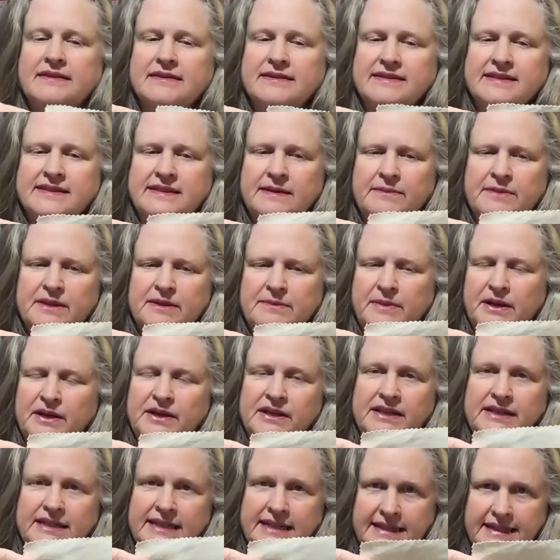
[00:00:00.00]
Some of them
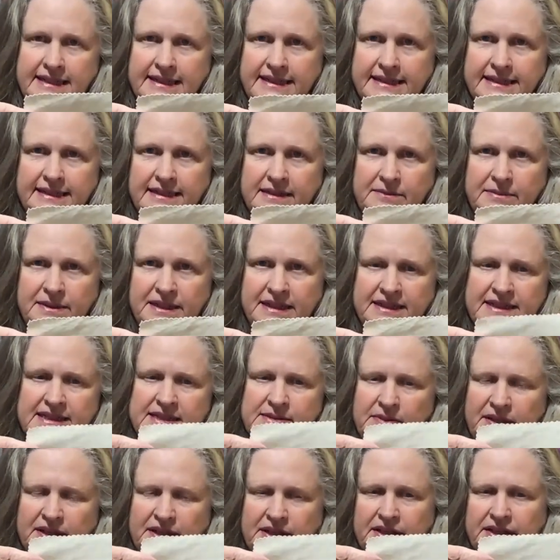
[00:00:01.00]
only need a little bit.
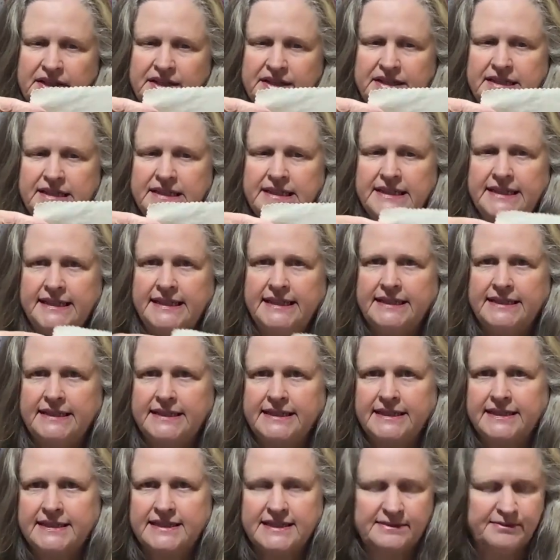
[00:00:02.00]
This one only
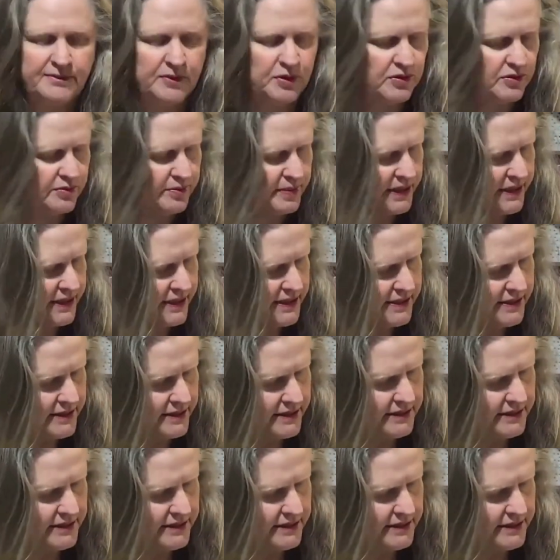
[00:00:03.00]
needed a small bit,